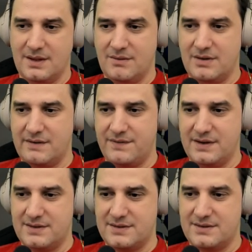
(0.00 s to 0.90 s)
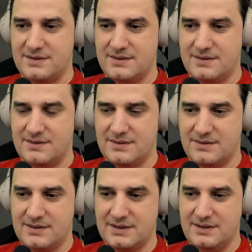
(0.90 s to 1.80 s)
Graphics.
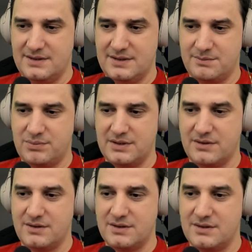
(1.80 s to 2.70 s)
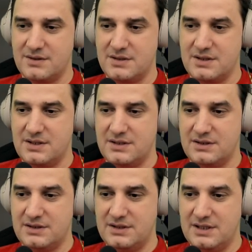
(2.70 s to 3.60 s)
Alright, let's put it on
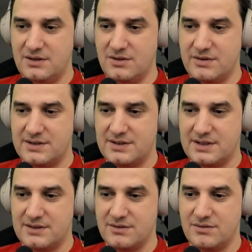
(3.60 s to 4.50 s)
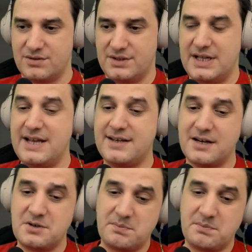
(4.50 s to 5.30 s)
the lowest resolution 800